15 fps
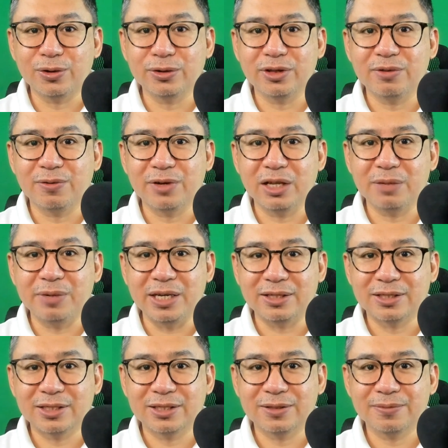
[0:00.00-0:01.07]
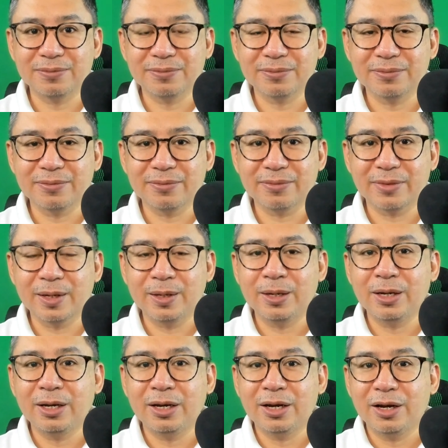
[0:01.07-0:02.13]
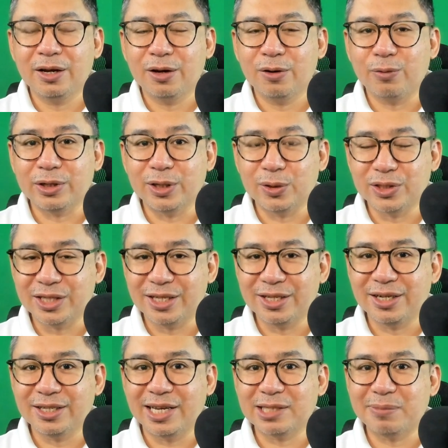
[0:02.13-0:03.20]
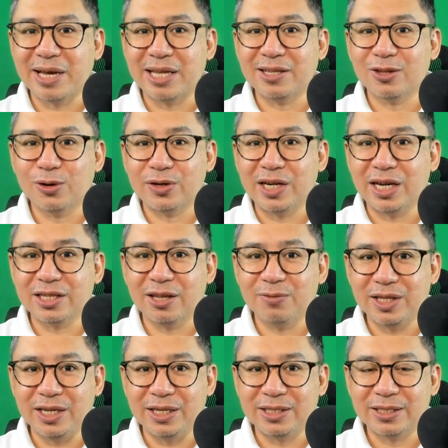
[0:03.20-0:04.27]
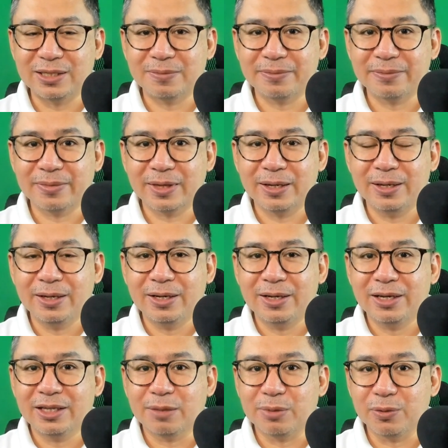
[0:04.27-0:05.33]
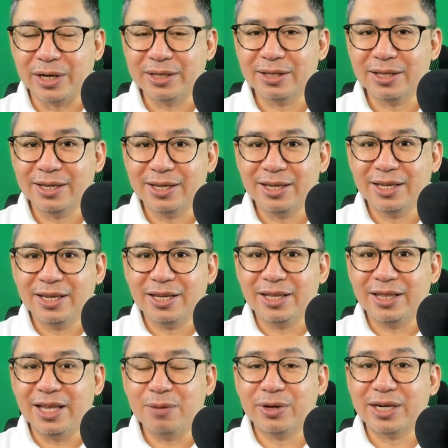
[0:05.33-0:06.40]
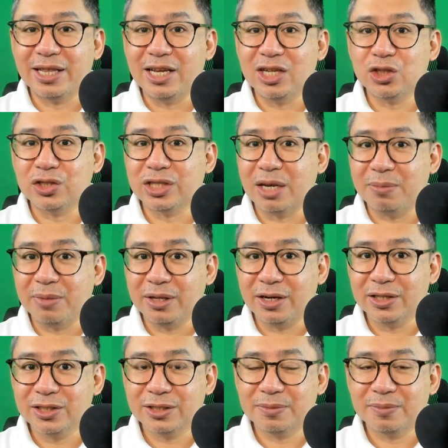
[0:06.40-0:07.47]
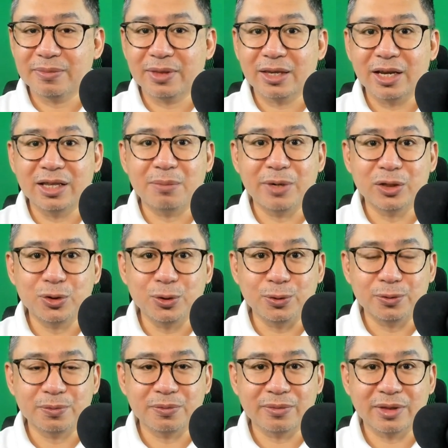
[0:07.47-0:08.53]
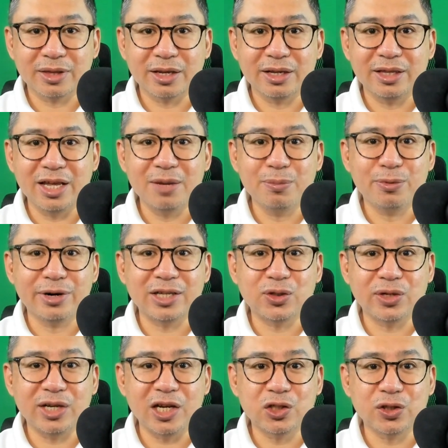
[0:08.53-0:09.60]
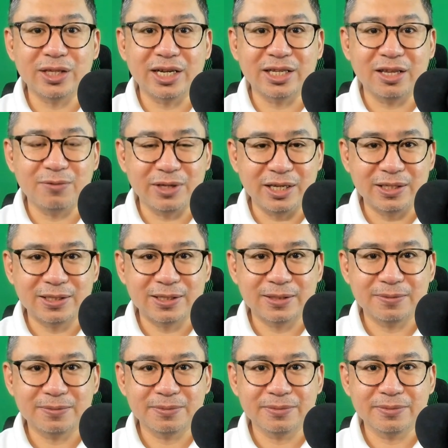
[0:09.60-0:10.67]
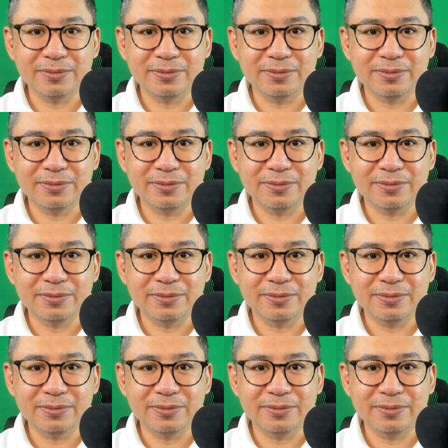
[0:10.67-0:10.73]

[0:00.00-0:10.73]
Code of the Philippines. What are considered as mandatory activities? Number 1, labor relations seminars. And number 2, labor education activities.